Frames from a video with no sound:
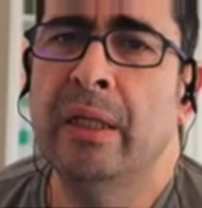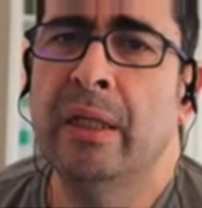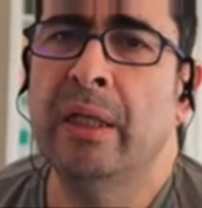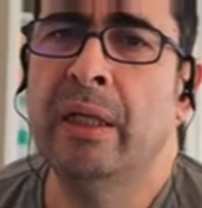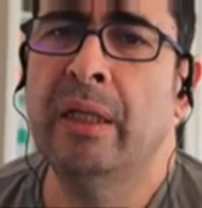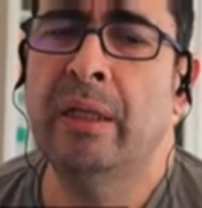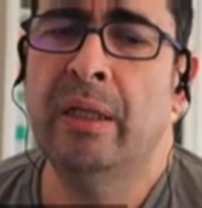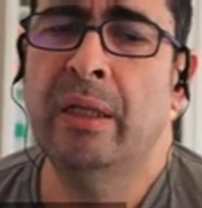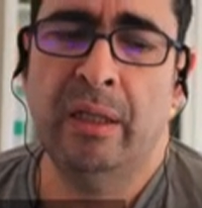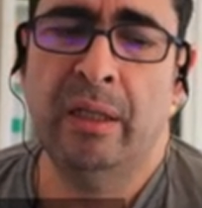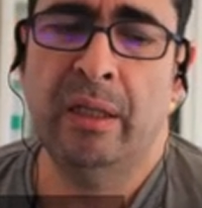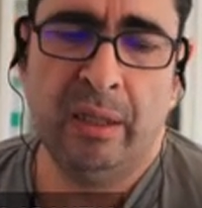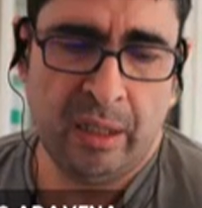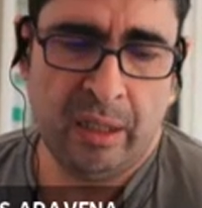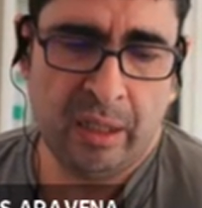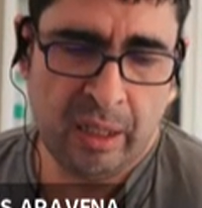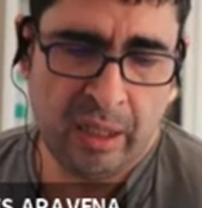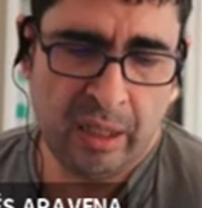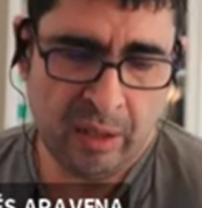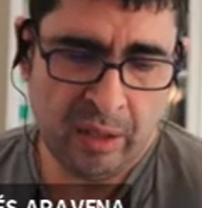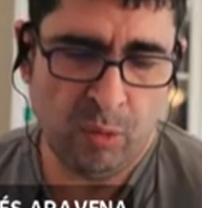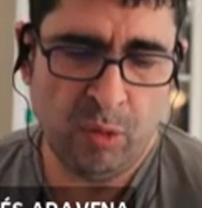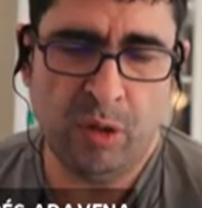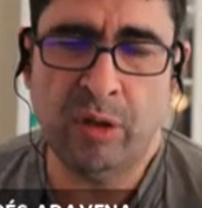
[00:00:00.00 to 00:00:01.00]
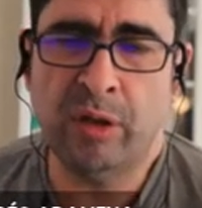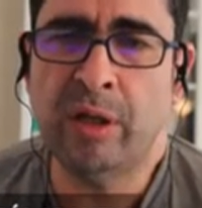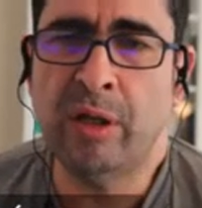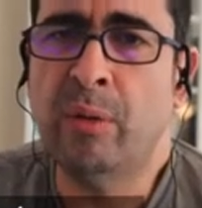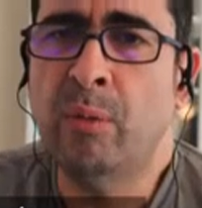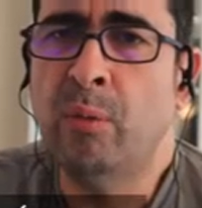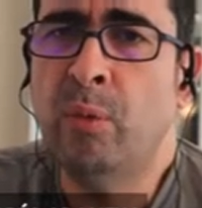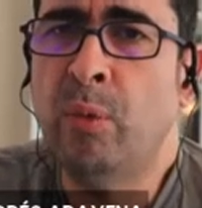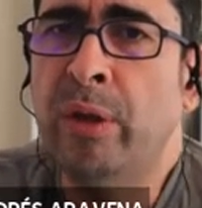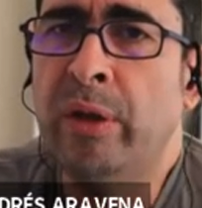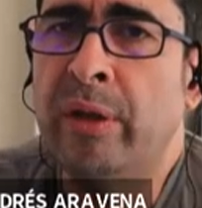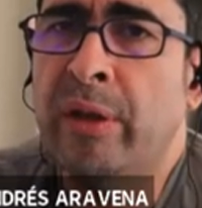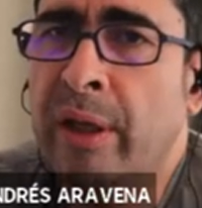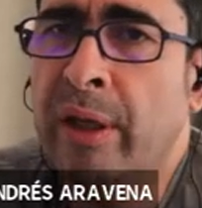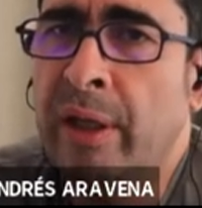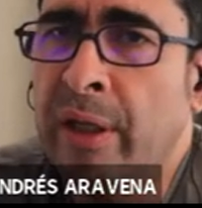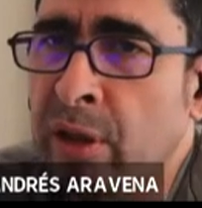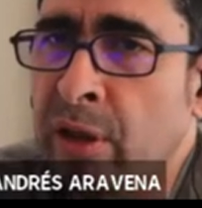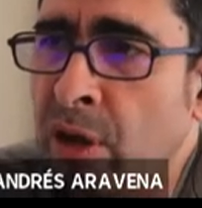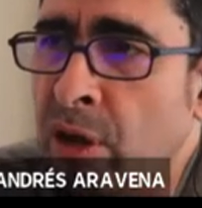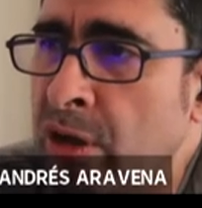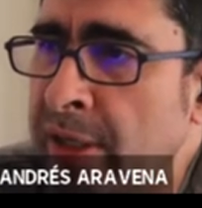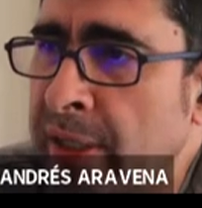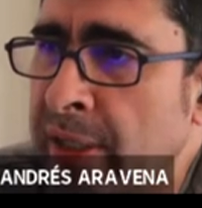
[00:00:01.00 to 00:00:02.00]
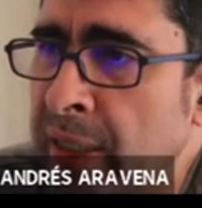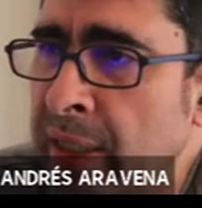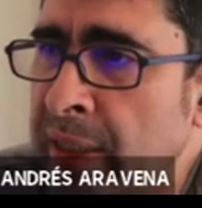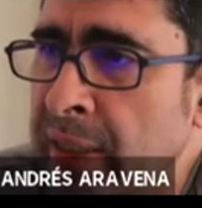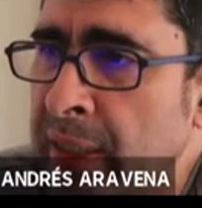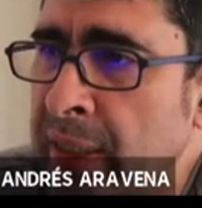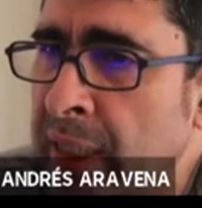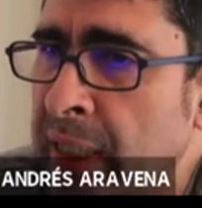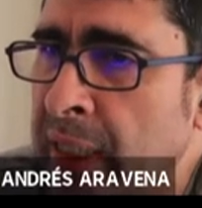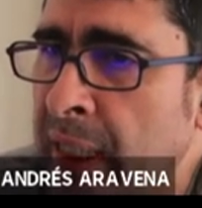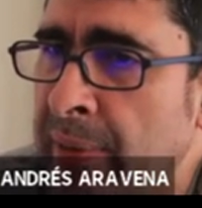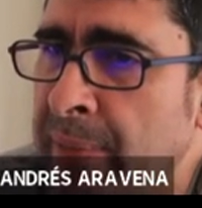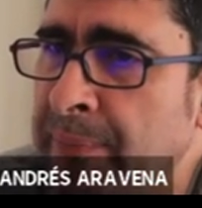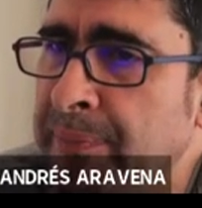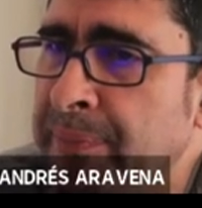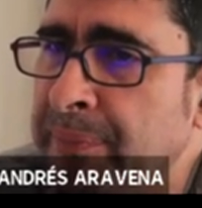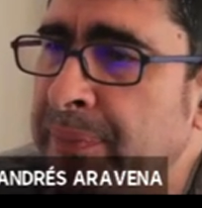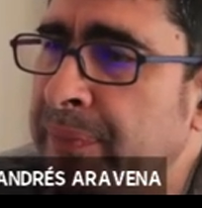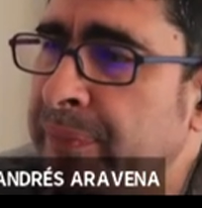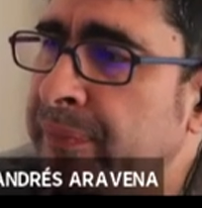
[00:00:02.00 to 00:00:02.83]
and they are working with archaeological DNA.